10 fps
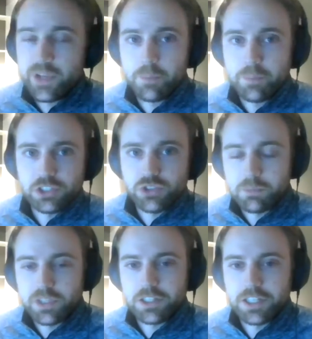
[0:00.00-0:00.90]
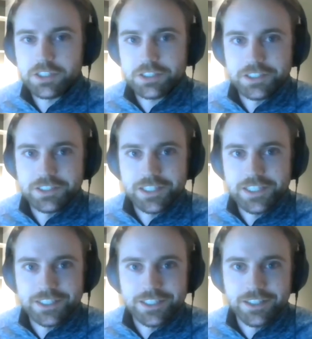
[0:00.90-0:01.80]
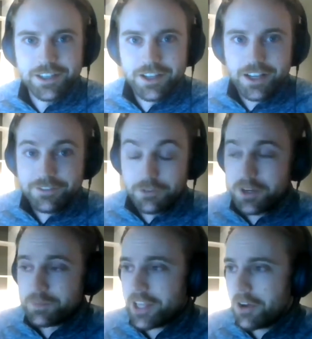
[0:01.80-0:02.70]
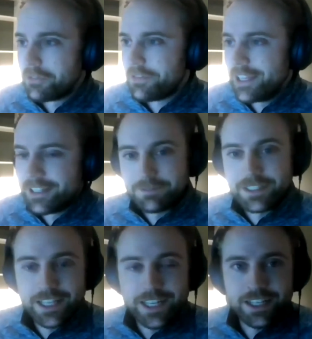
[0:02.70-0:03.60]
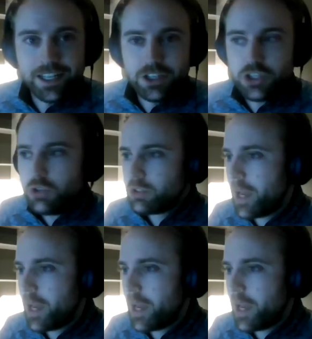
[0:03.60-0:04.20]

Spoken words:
up extremely clutch this season for himself and getting a huge